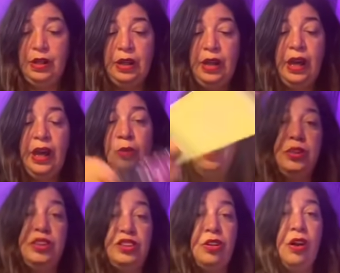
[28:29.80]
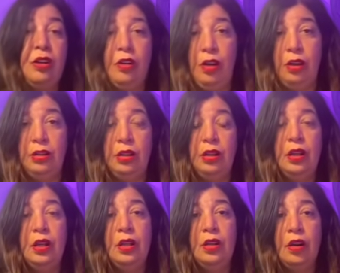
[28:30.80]
And with the Star card,
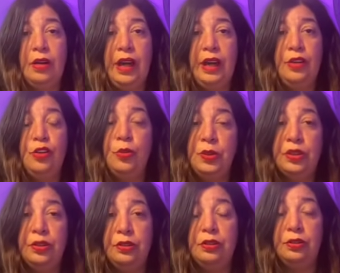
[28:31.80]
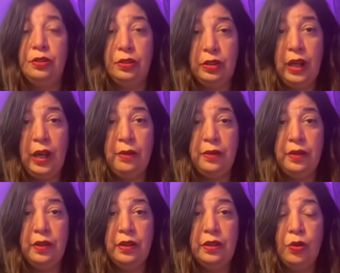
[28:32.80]
okay, you're returning to good
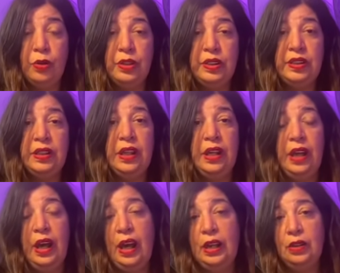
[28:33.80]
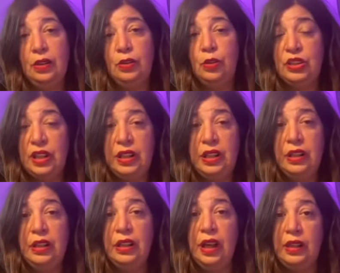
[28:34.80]
health, Taurus, and there's a
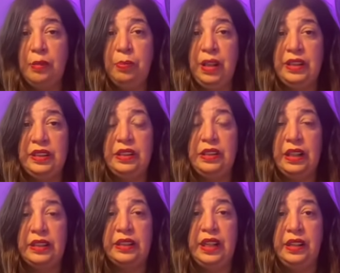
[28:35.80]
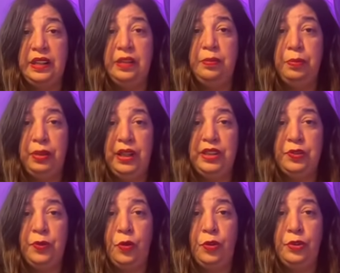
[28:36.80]
healing and a blessing that's taking place
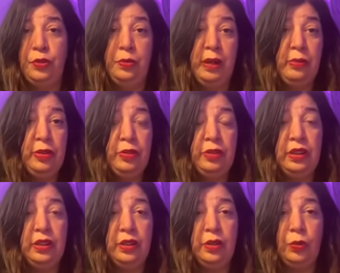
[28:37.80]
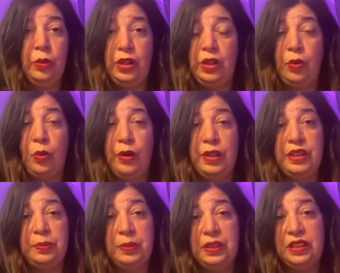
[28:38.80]
for you. Maybe you're dealing with an
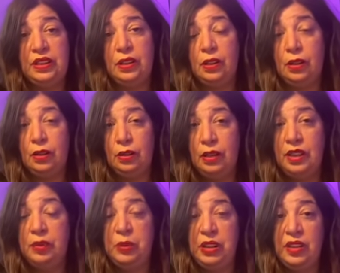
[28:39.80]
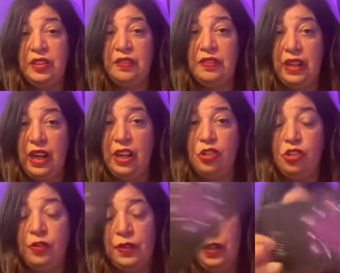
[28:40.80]
Aquarius, but this is because of the age
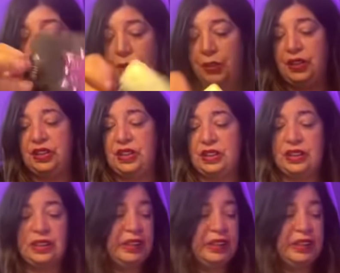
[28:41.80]
of the Aquarius that this is